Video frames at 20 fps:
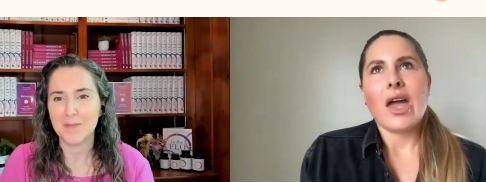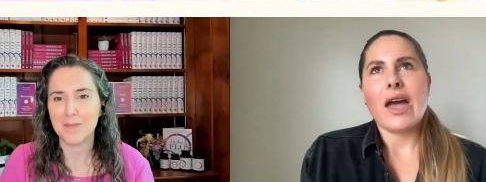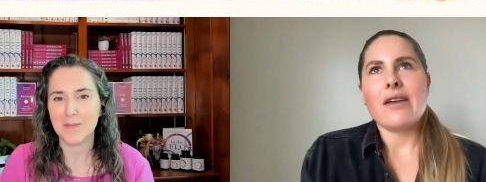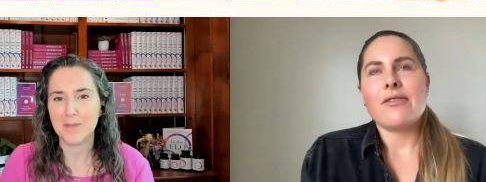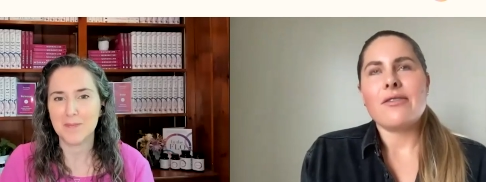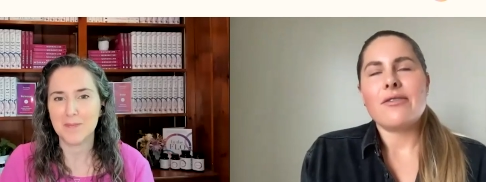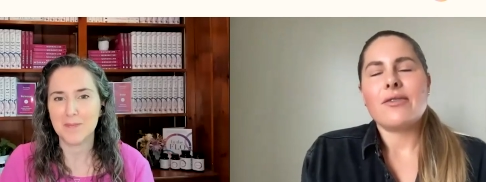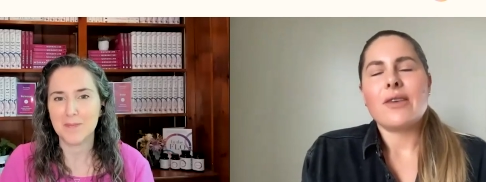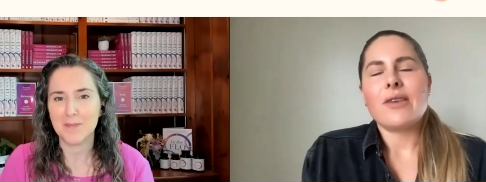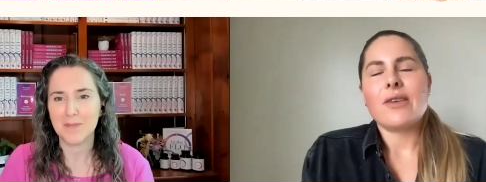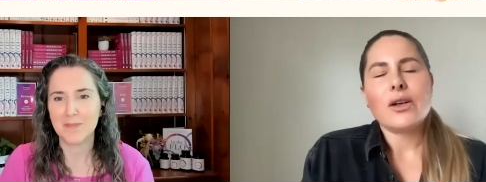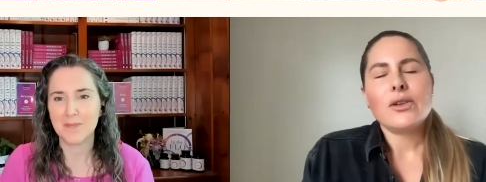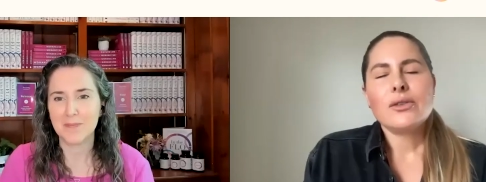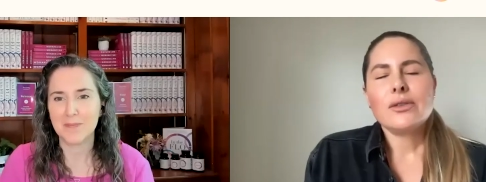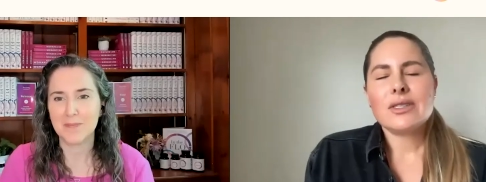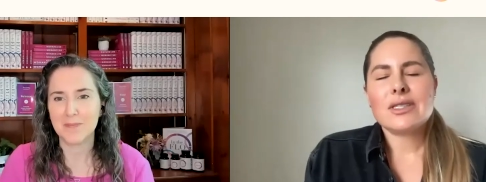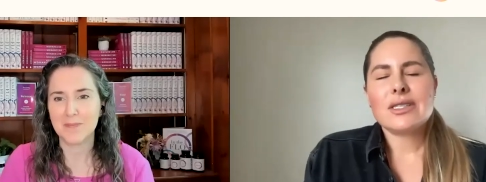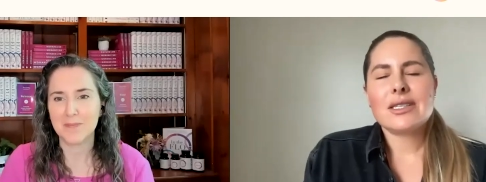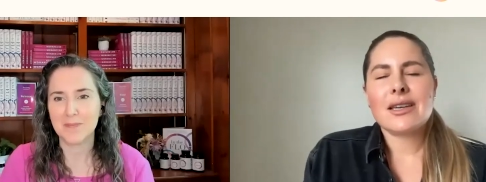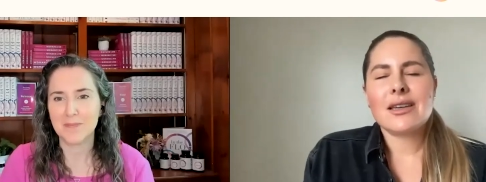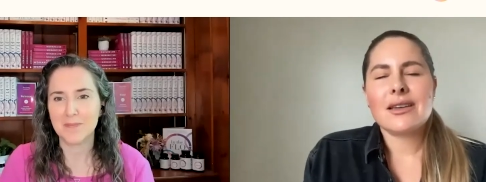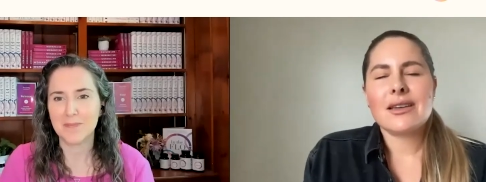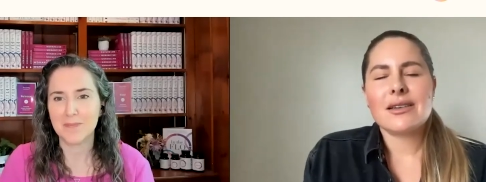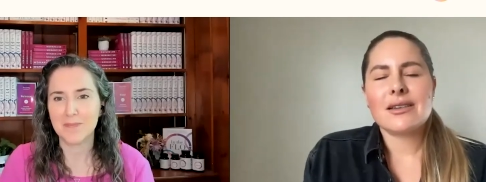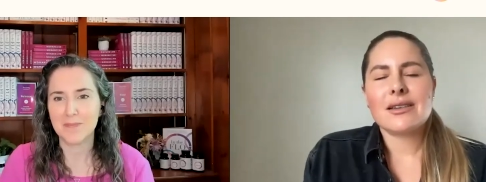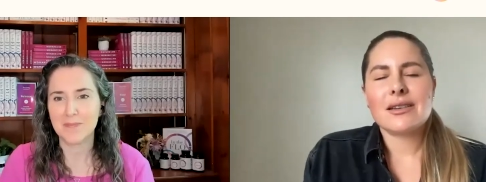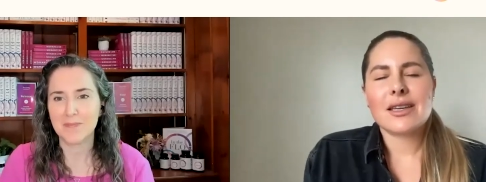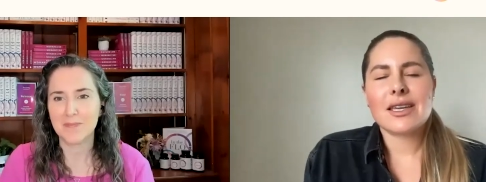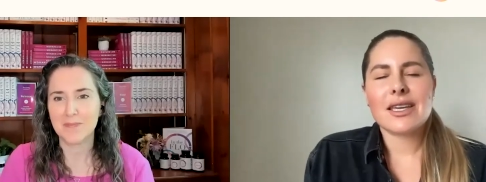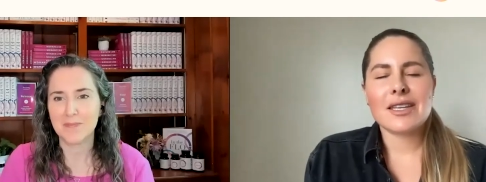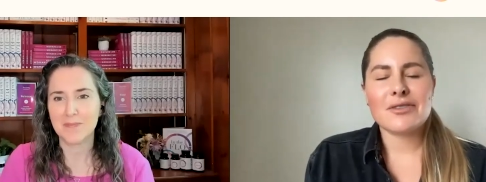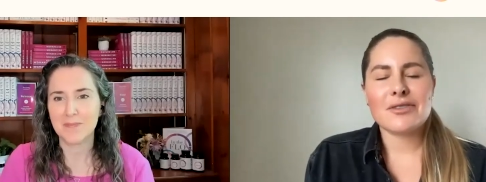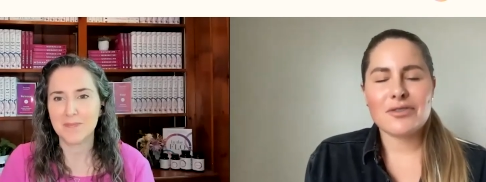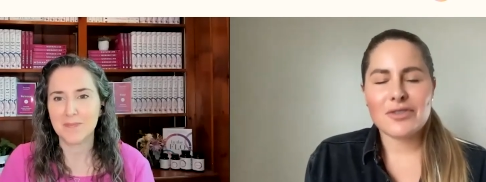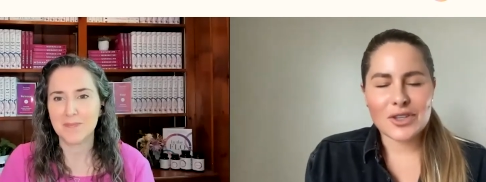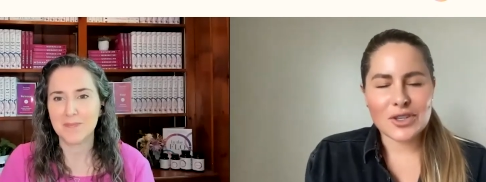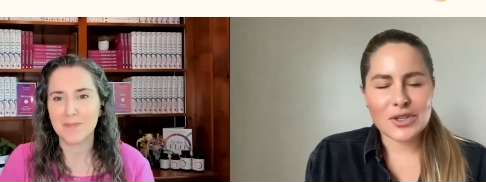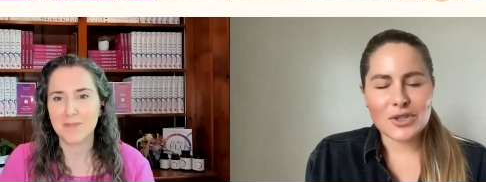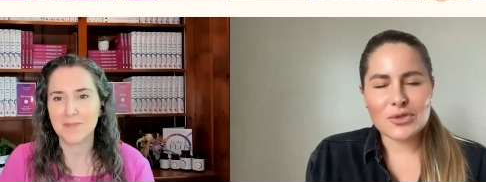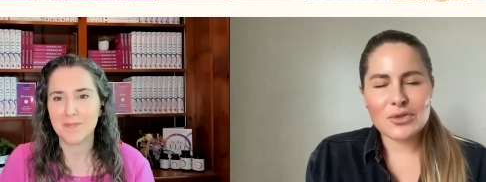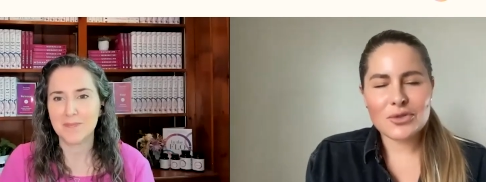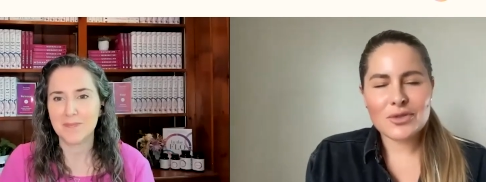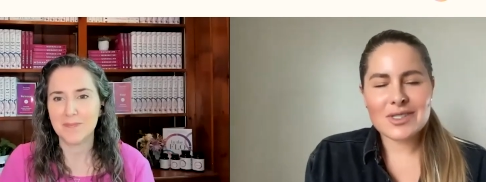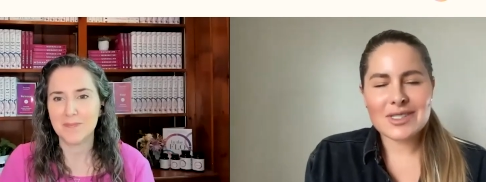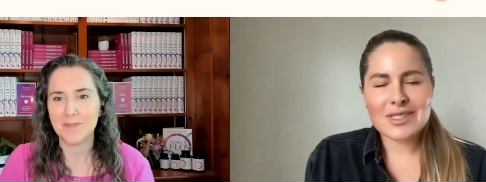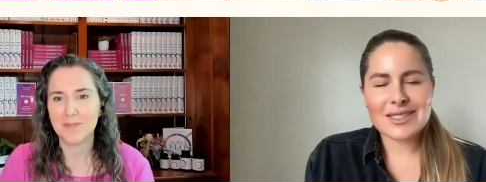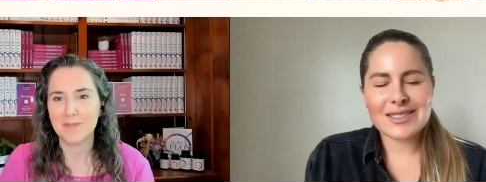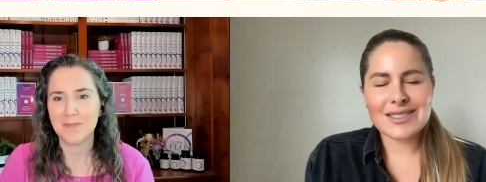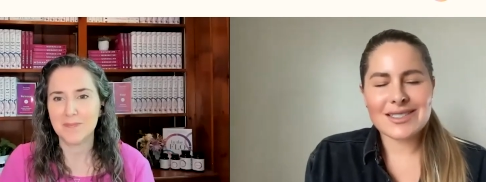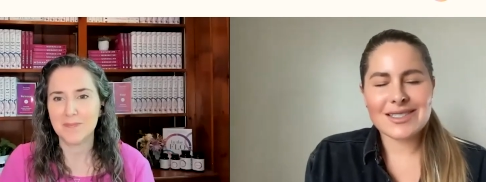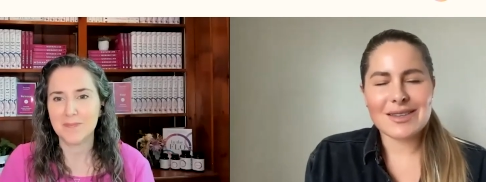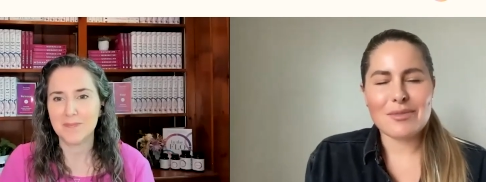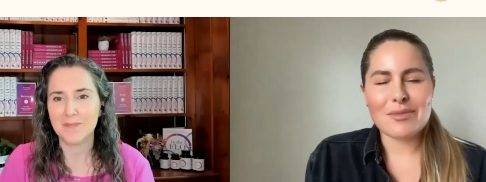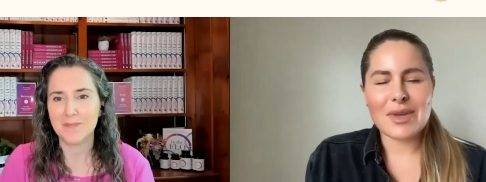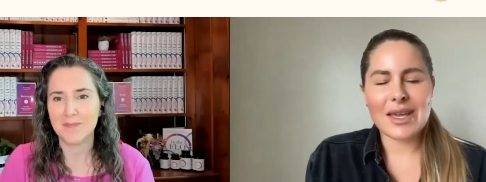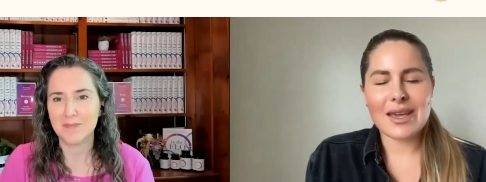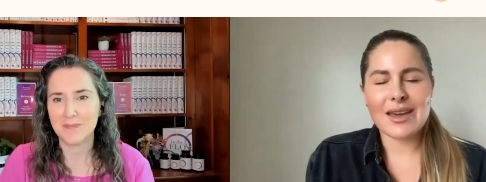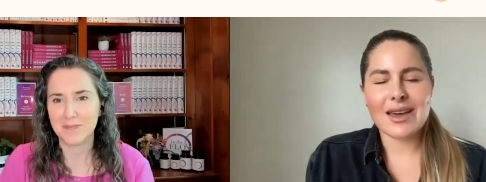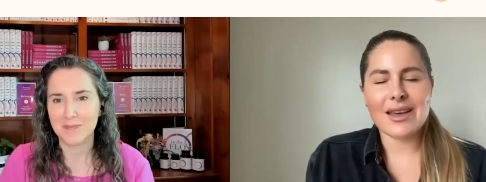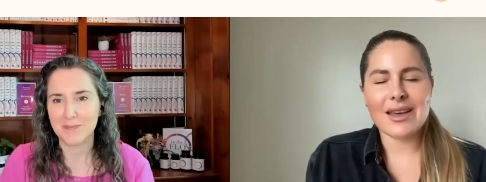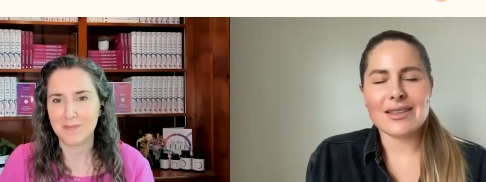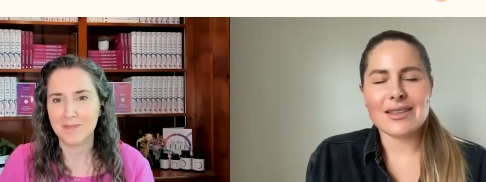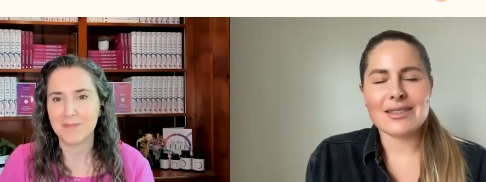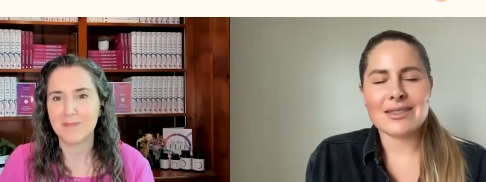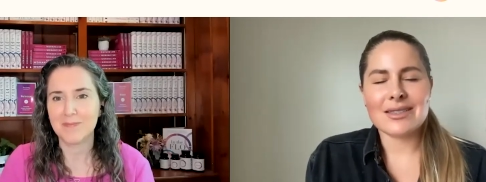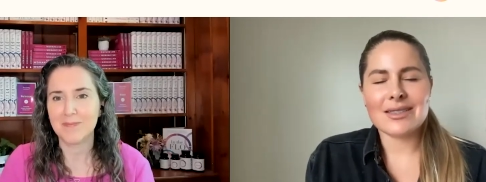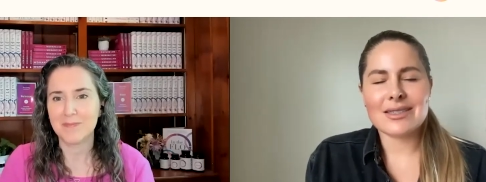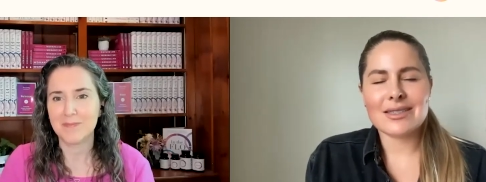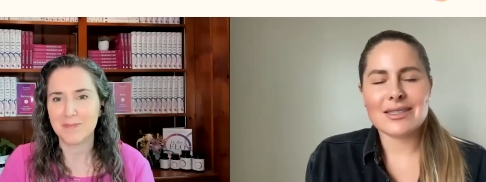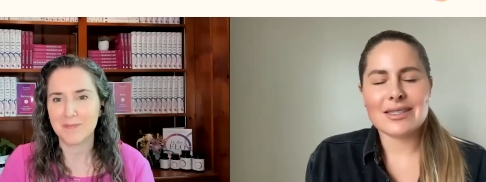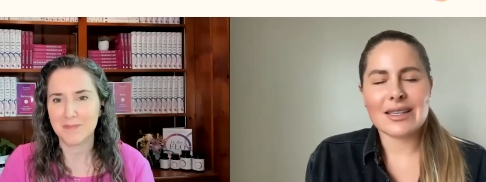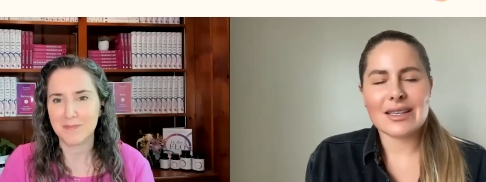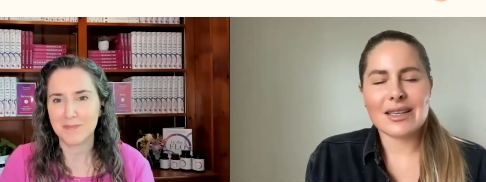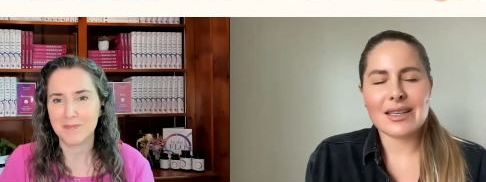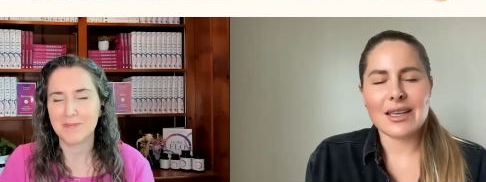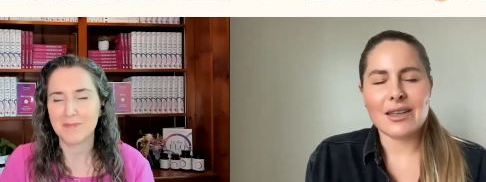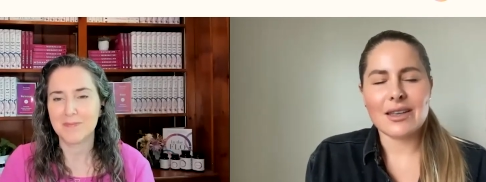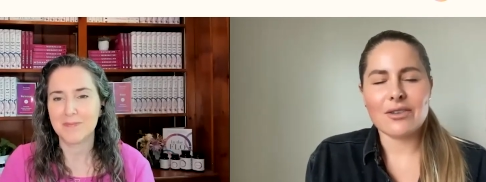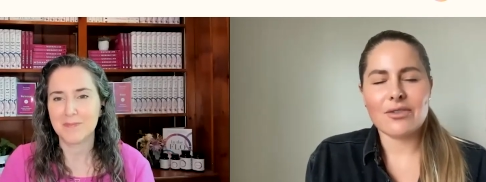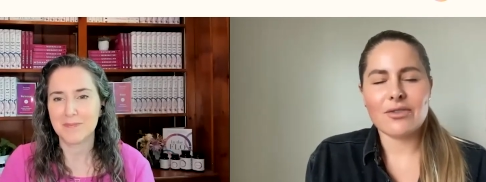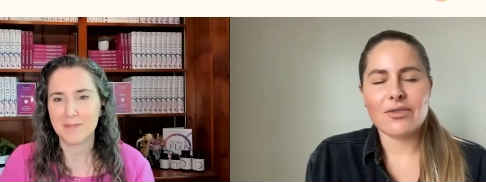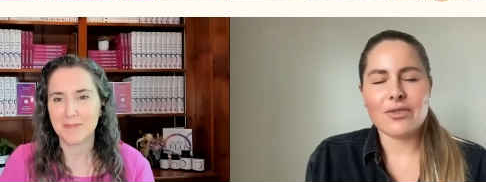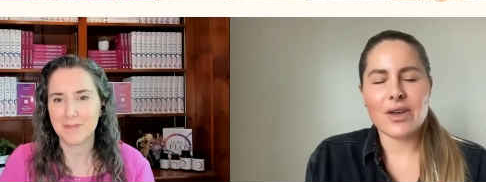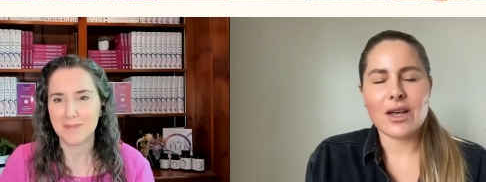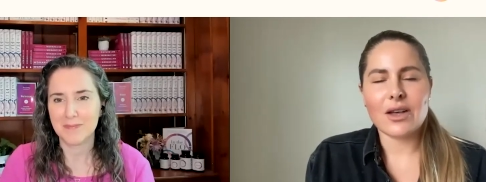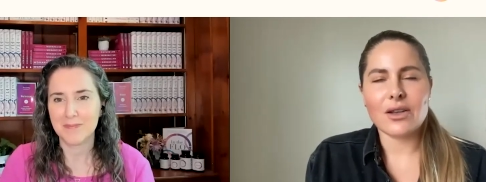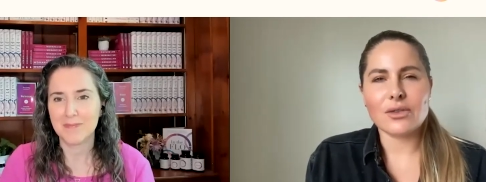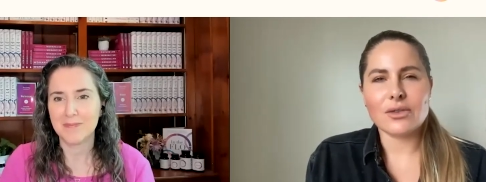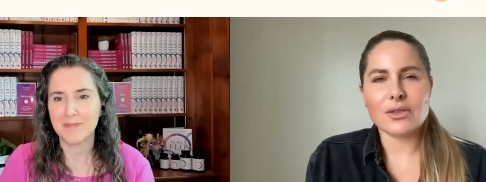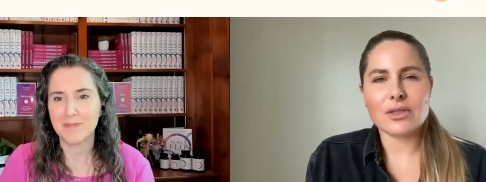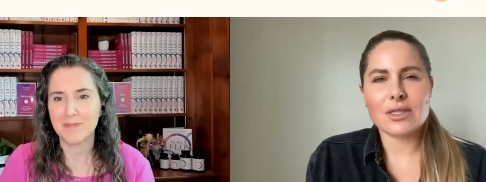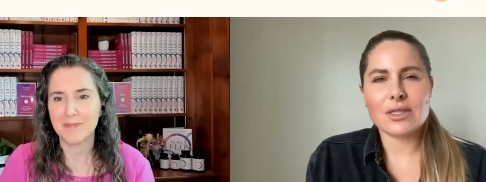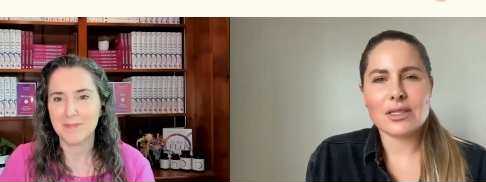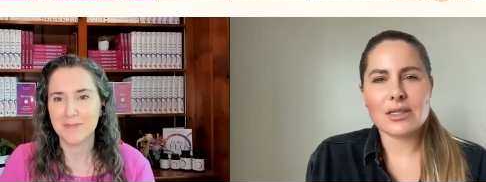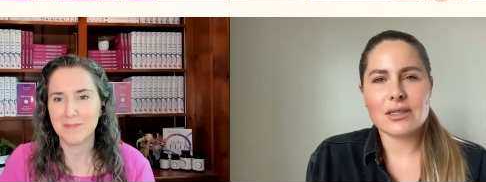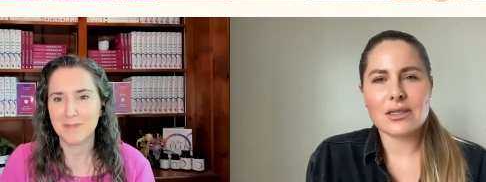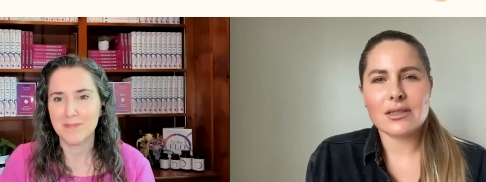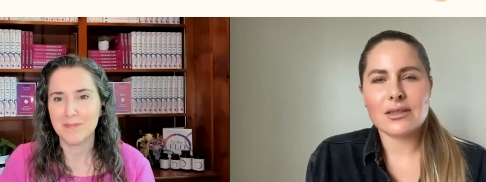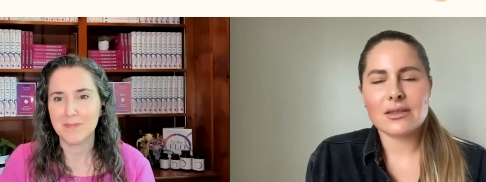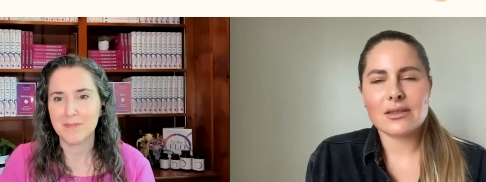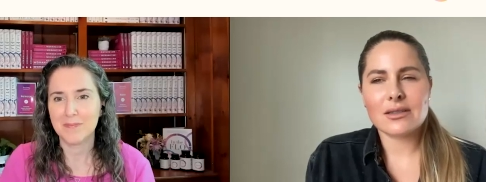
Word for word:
Speaker 1: I felt confused because it felt